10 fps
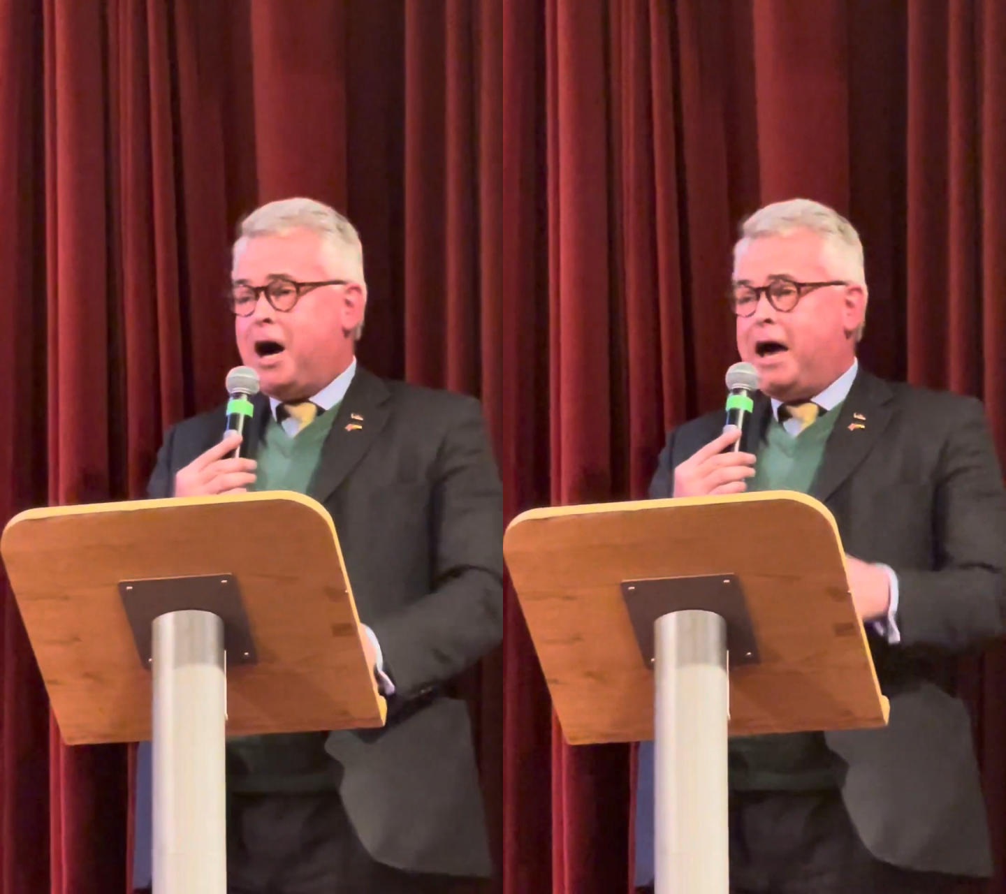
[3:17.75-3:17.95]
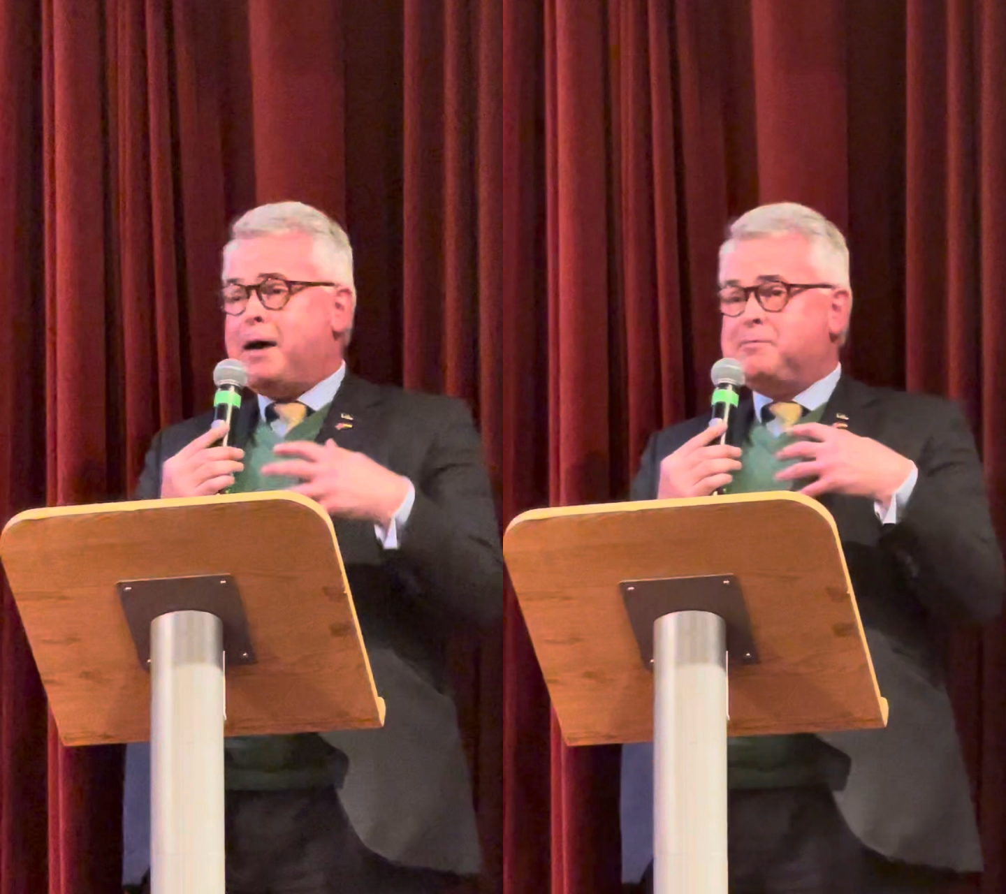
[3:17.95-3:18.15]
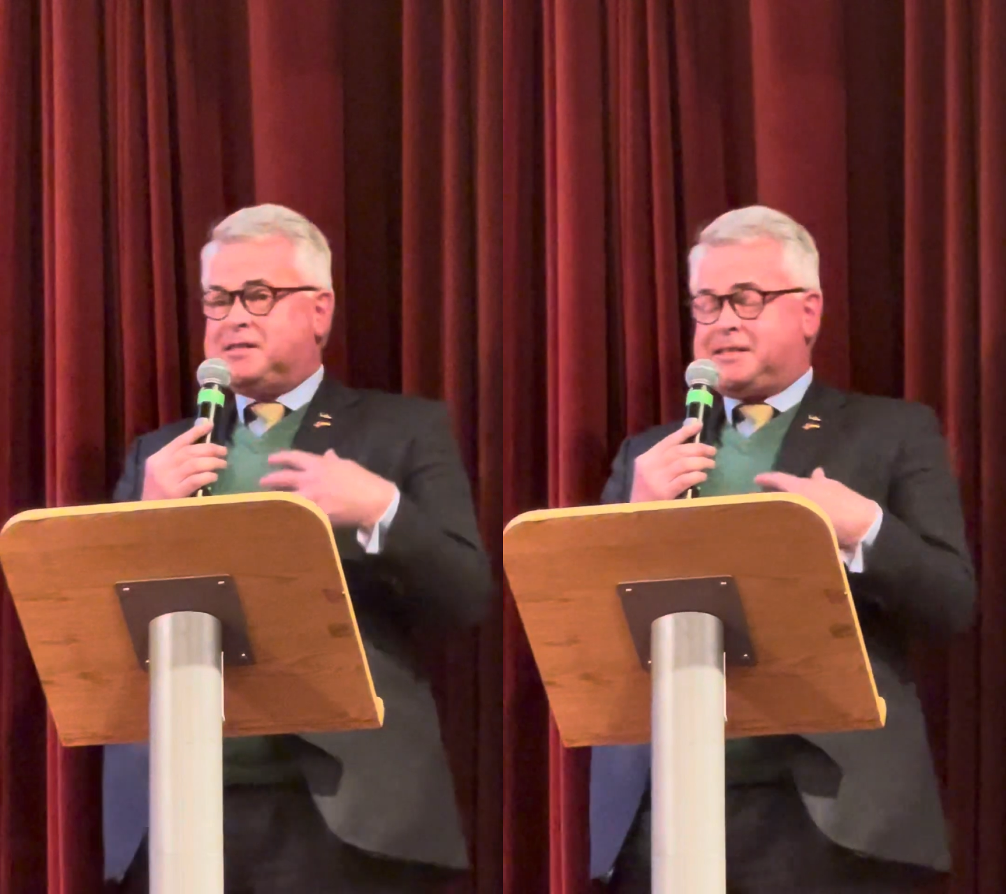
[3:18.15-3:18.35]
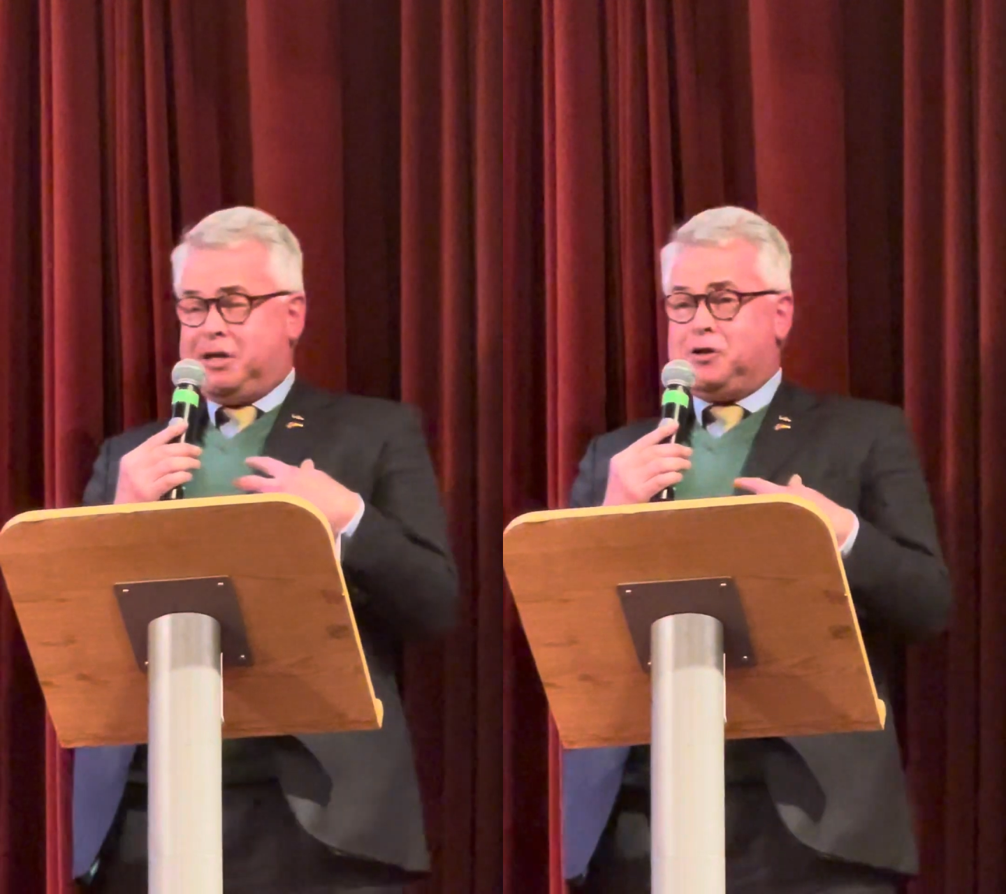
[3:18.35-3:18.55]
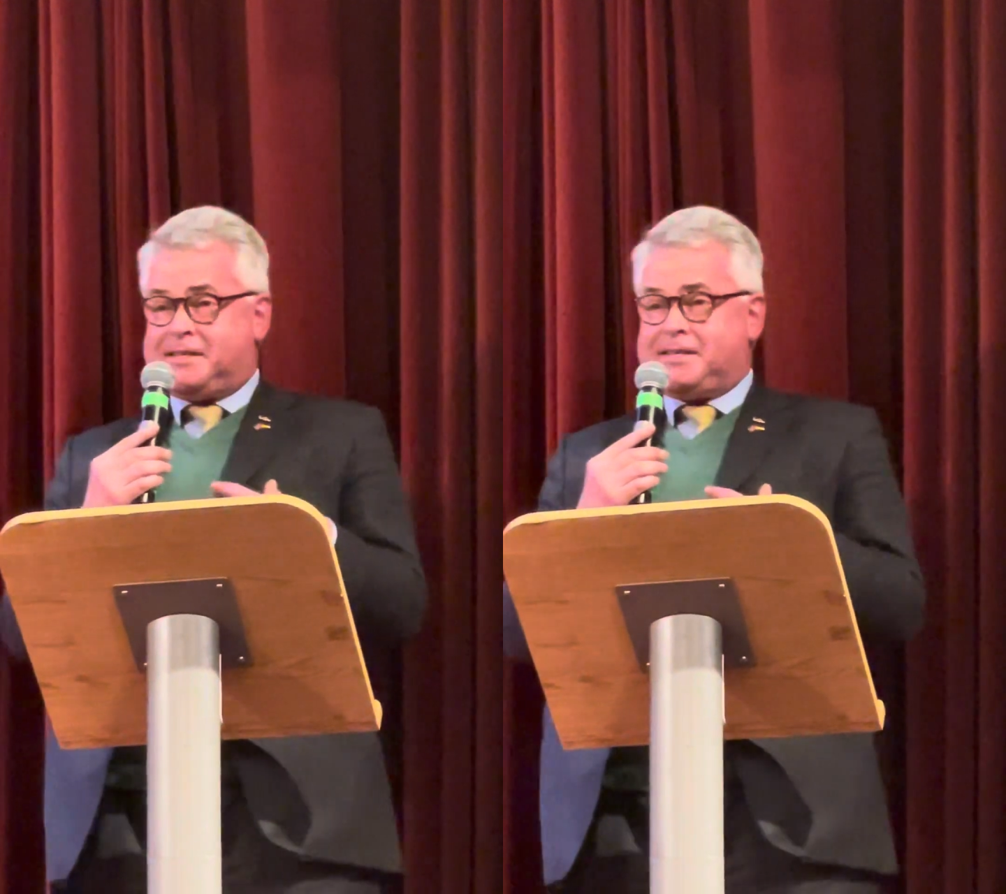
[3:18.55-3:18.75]
I am
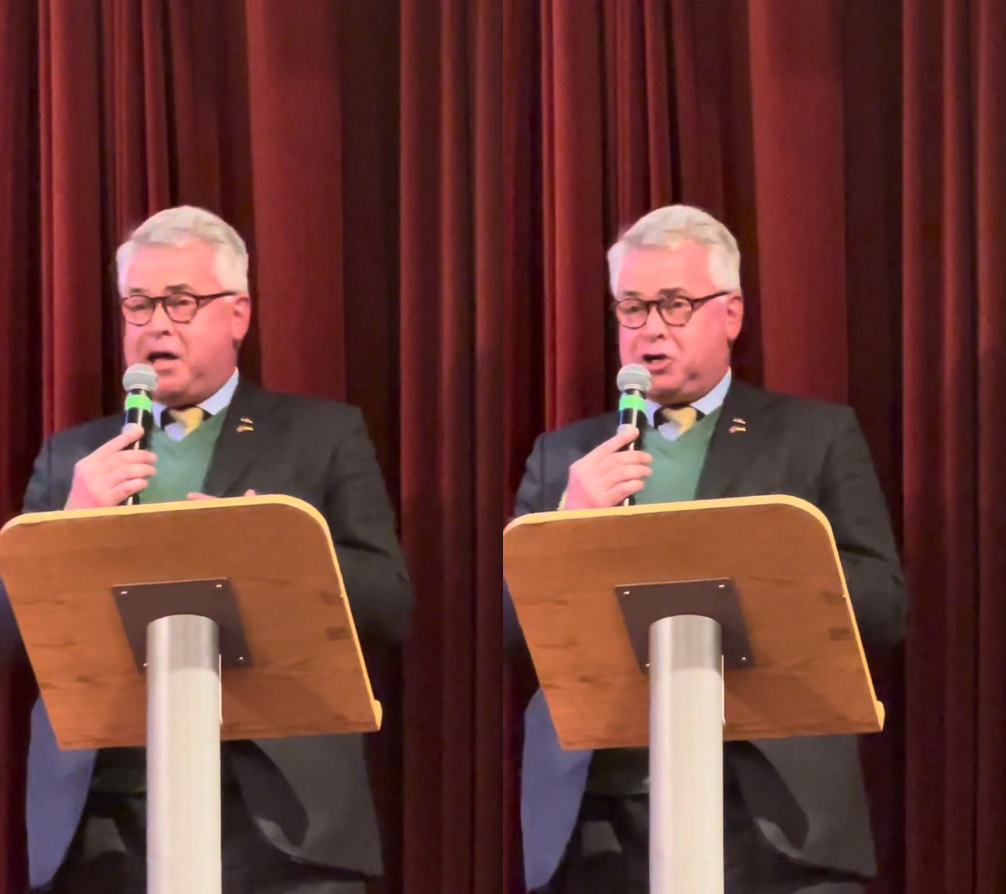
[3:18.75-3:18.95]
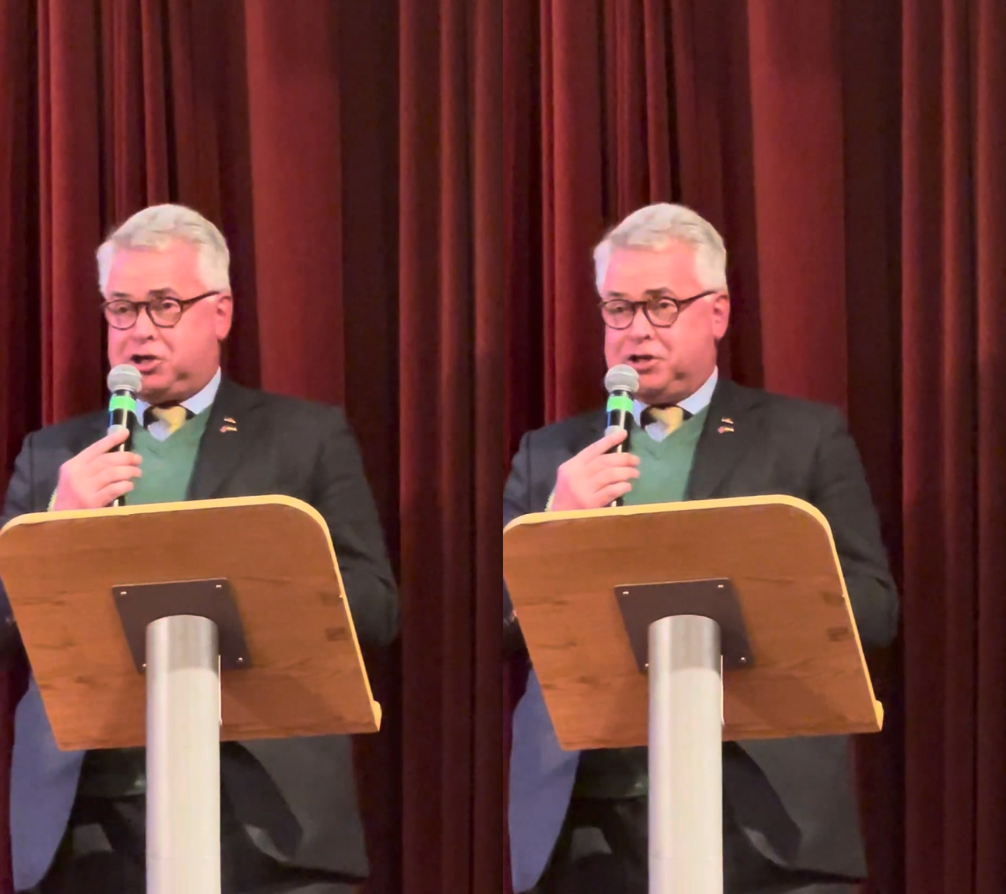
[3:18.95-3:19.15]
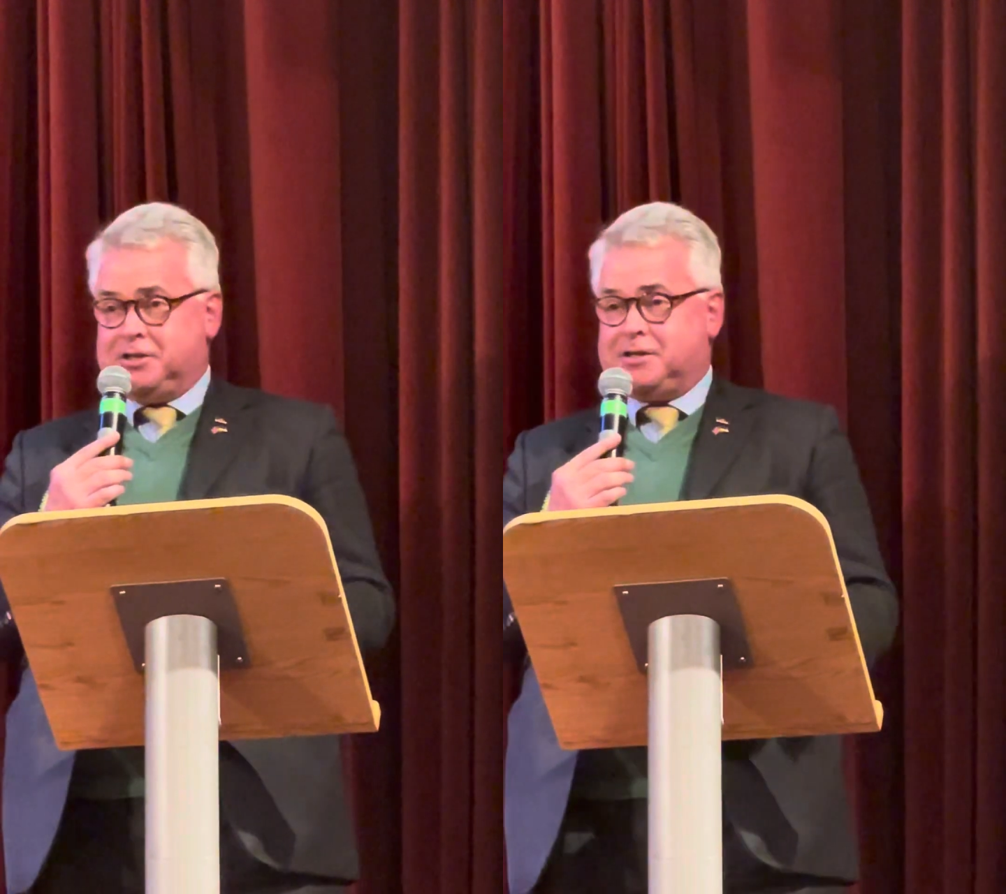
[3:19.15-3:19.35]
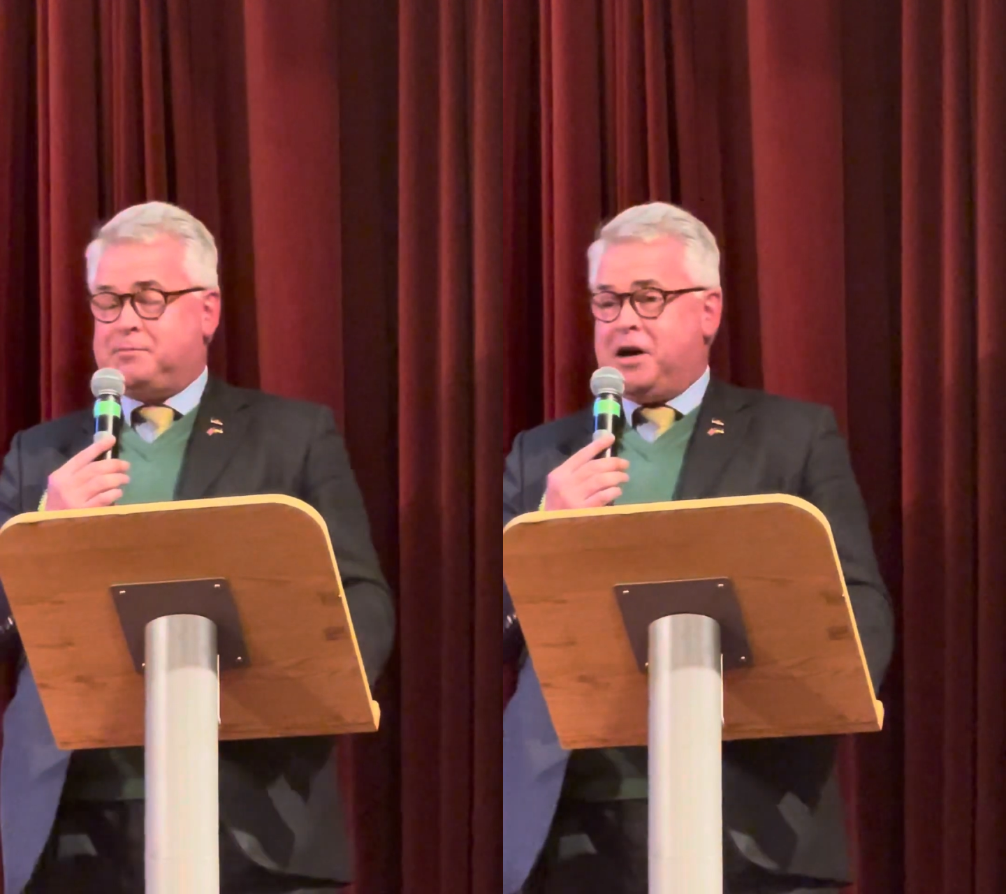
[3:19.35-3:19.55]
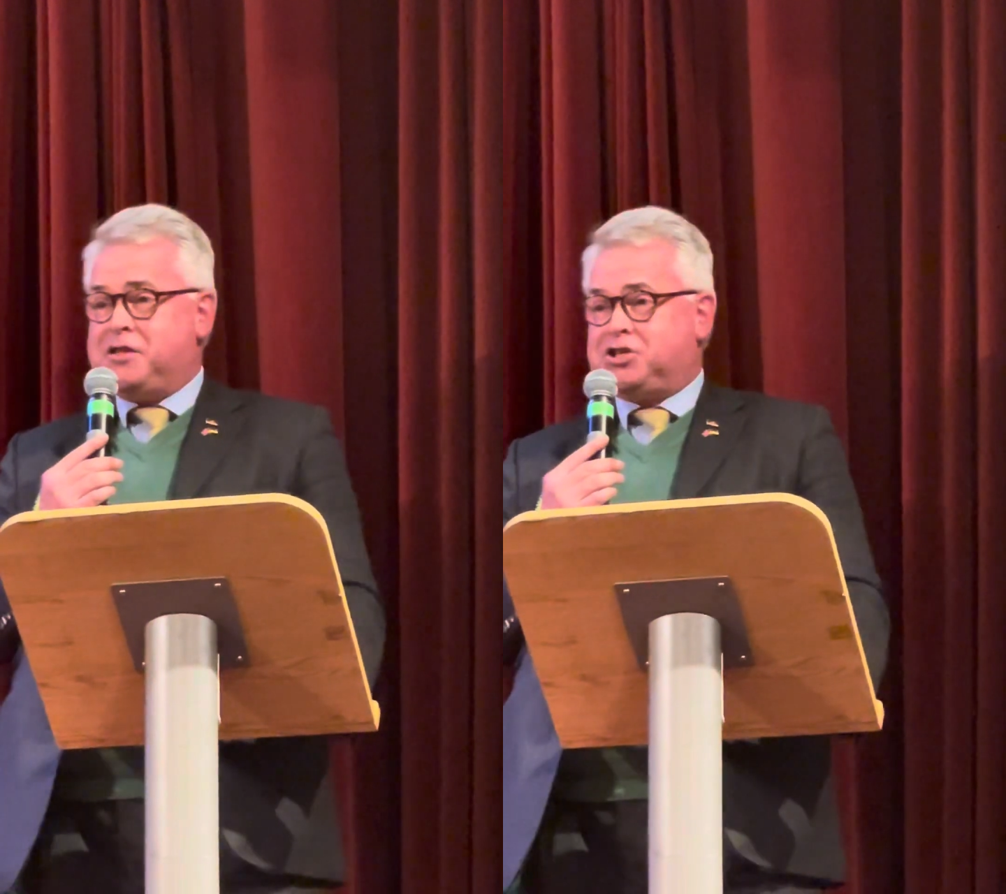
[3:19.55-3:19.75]
still sanctioned by the